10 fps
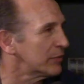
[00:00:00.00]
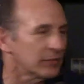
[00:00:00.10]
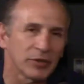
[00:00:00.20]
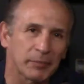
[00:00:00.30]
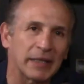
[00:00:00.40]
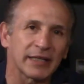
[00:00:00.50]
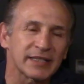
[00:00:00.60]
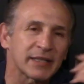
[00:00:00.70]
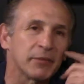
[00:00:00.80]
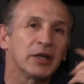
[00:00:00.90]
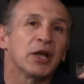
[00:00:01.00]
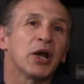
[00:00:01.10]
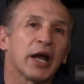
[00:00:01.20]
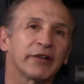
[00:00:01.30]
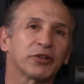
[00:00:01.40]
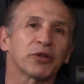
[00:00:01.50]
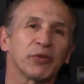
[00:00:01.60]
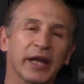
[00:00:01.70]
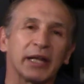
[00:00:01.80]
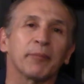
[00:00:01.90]
about last summer. I took a
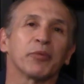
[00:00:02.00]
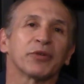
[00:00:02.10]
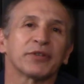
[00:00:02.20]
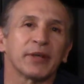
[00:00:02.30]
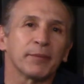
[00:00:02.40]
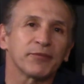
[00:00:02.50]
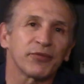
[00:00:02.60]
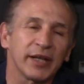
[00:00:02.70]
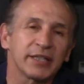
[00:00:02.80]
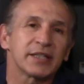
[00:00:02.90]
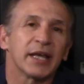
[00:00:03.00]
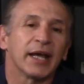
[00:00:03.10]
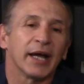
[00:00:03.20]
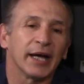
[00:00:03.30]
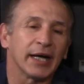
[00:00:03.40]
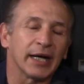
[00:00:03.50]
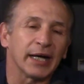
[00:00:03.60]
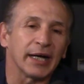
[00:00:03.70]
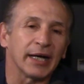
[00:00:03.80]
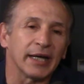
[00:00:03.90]
ride up with some friends
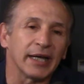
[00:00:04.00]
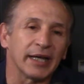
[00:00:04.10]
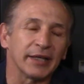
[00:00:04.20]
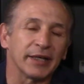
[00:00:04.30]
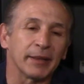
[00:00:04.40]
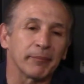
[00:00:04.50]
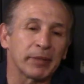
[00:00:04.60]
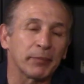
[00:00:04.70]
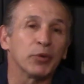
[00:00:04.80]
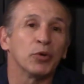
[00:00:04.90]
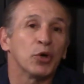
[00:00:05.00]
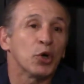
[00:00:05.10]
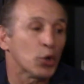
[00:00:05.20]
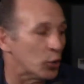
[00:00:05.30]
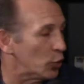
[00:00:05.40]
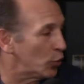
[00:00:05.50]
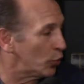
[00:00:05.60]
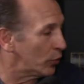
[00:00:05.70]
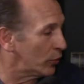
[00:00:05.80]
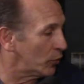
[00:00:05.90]
and people who
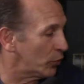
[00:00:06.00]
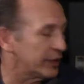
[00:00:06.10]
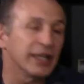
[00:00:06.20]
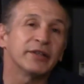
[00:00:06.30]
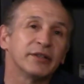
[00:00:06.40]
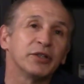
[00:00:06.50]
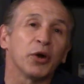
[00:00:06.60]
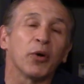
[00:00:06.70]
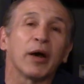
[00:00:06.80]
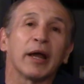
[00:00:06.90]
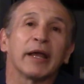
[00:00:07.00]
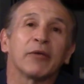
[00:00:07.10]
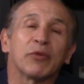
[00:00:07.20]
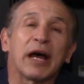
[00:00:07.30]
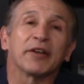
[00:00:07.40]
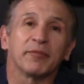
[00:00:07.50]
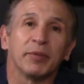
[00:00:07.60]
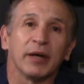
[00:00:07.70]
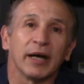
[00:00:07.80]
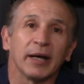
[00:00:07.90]
we did, a round of
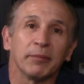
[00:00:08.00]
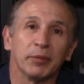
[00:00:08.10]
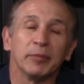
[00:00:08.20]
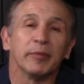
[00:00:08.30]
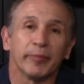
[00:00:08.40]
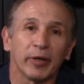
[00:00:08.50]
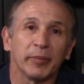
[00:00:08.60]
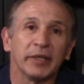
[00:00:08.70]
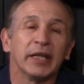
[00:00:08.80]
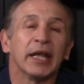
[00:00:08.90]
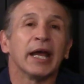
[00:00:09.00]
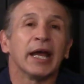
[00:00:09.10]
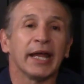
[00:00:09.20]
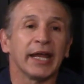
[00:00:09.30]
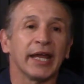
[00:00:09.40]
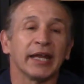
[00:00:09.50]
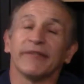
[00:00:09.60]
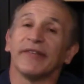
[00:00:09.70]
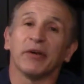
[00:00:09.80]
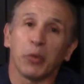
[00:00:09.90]
Boom Boom Bourbon, and did
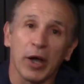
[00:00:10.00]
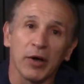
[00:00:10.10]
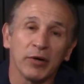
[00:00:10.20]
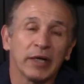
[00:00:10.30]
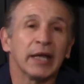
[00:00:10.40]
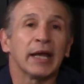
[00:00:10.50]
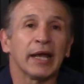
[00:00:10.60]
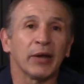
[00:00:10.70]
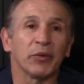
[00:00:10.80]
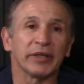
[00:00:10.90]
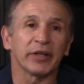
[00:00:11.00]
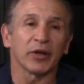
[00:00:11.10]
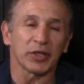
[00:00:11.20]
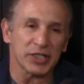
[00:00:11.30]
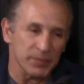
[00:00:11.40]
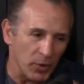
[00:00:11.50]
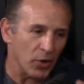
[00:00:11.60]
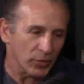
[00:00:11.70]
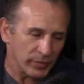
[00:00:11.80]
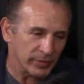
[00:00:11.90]
very well. And we did on a
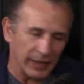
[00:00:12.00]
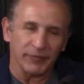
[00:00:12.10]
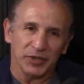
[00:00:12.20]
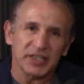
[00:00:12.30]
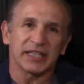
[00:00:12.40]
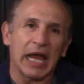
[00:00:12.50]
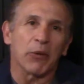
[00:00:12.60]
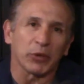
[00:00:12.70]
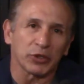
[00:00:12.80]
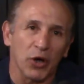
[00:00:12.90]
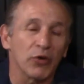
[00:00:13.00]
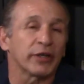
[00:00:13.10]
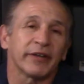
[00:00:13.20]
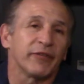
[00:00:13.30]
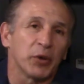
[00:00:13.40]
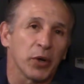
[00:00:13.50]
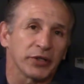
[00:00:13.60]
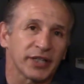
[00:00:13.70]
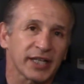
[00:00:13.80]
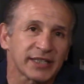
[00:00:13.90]
small level to see how it would go, and did very well
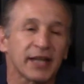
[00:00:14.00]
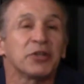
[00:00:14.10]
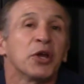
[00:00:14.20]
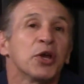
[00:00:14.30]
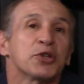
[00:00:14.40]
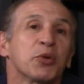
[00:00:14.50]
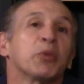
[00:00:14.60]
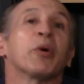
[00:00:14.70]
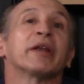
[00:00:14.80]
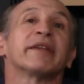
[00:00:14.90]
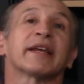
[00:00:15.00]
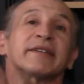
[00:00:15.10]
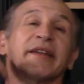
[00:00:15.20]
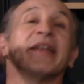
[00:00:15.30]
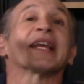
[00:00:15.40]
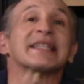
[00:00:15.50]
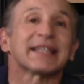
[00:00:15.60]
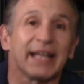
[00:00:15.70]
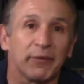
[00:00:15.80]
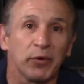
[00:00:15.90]
in Youngstown. So we want to take it to the next
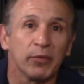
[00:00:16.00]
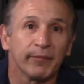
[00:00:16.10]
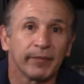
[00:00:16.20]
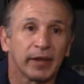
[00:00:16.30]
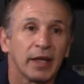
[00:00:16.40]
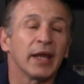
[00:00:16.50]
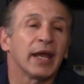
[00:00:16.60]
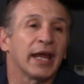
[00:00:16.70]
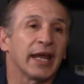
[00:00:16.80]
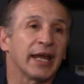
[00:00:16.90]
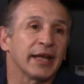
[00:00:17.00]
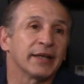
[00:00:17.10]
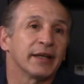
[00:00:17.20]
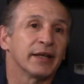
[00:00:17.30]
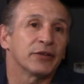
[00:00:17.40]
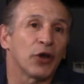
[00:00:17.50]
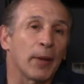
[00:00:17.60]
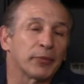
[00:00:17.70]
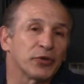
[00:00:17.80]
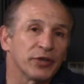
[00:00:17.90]
level, and the
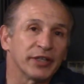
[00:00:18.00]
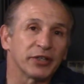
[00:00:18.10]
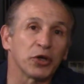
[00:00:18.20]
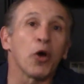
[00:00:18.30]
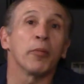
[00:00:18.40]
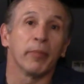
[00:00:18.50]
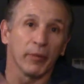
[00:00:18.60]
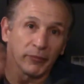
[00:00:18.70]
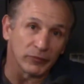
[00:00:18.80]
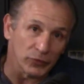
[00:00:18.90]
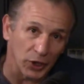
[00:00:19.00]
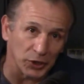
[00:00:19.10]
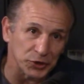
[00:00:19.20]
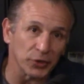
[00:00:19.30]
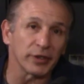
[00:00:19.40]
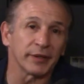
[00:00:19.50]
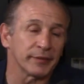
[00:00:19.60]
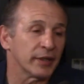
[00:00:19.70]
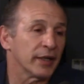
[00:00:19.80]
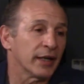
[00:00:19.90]
opportunity to go larger,
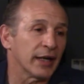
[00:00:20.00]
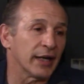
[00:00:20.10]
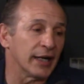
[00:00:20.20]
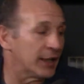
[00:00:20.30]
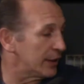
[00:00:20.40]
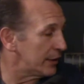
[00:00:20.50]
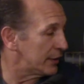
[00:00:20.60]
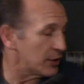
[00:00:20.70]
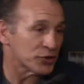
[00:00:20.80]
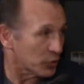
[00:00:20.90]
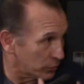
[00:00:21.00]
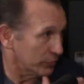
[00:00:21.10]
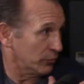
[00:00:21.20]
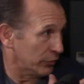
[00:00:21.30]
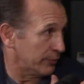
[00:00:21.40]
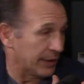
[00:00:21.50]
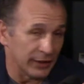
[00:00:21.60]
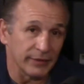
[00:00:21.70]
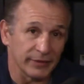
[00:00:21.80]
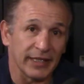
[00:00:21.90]
and so we met
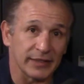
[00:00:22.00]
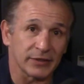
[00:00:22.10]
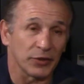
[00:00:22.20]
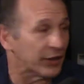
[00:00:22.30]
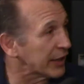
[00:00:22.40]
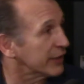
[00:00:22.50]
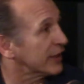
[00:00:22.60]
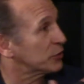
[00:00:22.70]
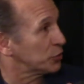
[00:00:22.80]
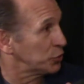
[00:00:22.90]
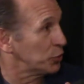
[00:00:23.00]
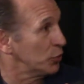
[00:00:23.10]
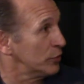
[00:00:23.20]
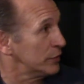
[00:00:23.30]
that they got in touch with you, and,